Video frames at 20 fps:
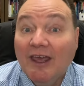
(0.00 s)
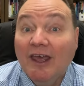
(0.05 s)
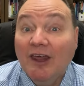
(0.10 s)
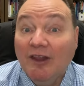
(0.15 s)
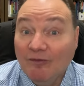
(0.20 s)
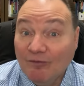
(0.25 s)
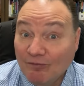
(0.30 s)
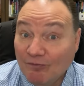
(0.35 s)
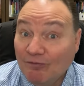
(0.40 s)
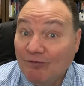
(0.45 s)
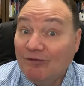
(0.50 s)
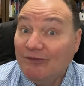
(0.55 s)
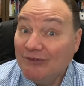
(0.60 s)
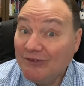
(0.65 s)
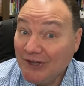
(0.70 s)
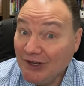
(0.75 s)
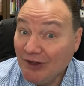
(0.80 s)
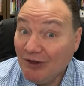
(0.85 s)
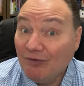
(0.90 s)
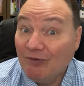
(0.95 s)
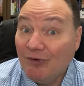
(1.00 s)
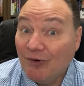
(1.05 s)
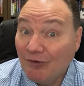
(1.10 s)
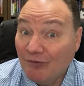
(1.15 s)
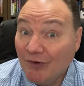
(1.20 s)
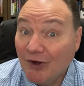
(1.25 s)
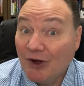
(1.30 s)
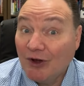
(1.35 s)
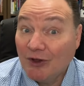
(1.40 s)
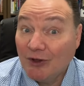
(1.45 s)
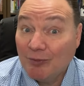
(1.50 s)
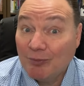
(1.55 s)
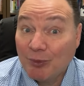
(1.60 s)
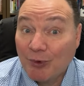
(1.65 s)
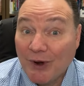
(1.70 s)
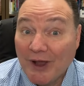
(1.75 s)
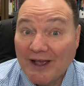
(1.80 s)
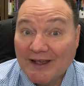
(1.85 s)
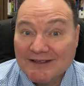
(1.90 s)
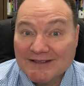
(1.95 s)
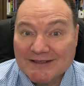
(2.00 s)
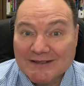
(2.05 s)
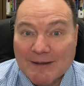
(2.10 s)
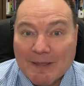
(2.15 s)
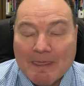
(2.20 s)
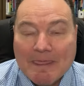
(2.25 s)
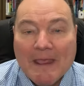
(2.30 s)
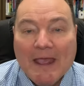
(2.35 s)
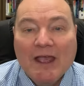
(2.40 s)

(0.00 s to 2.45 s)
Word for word: and still for a very good price.